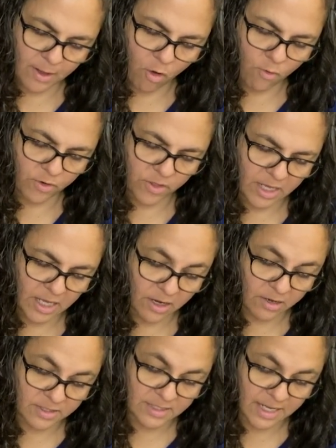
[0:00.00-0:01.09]
over the
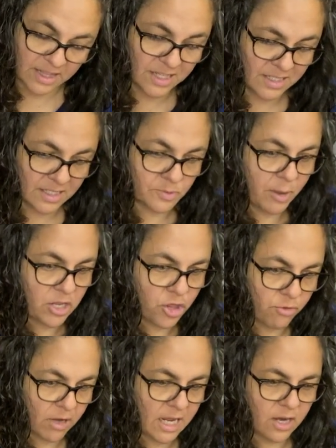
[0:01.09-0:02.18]
years. Like, this has been
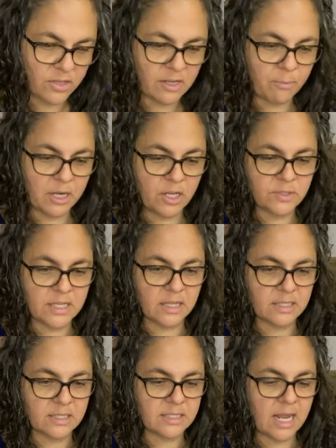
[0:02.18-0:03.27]
3 years I've been using the
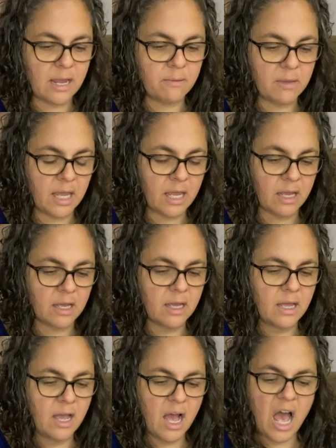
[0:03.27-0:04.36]
same ink.
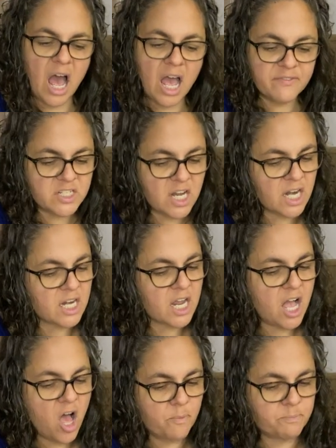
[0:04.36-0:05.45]
I've done
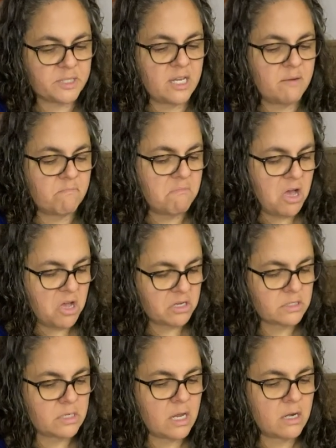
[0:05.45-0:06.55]
cups and
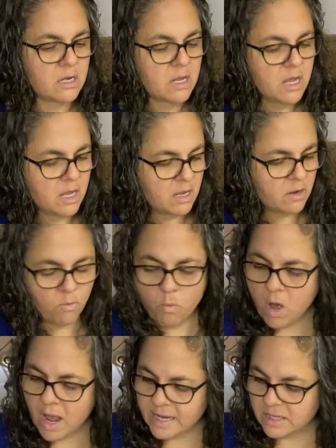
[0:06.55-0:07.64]
mugs and
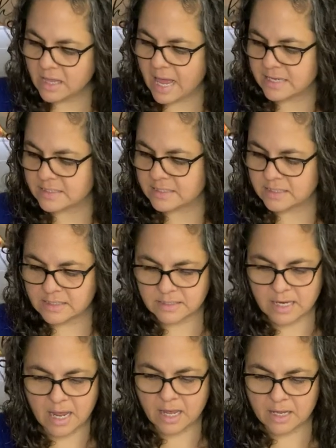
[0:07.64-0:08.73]
wine glasses
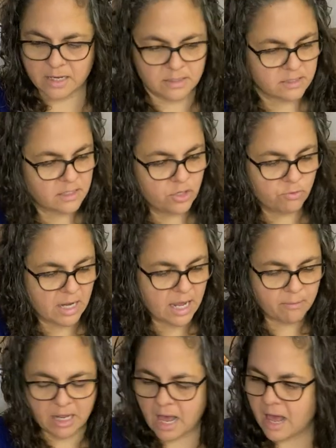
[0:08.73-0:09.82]
and you name
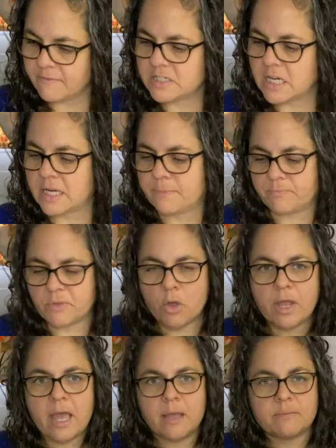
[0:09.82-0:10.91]
it, I've done it.
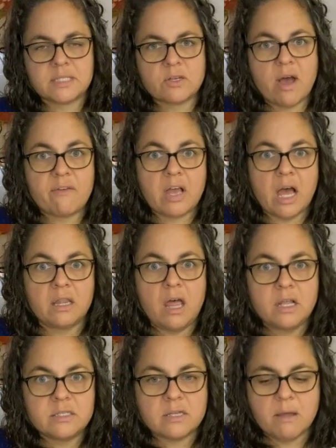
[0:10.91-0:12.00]
Okay, so I've got
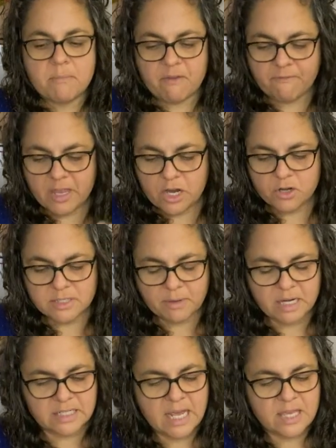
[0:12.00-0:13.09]
lots on my fingers. I'm going
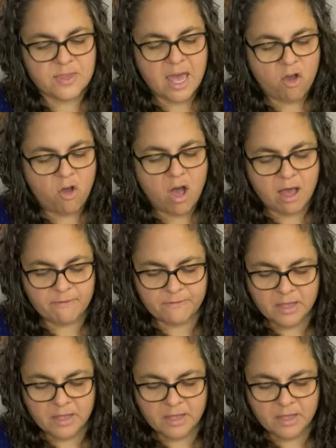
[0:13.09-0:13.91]
to take that off,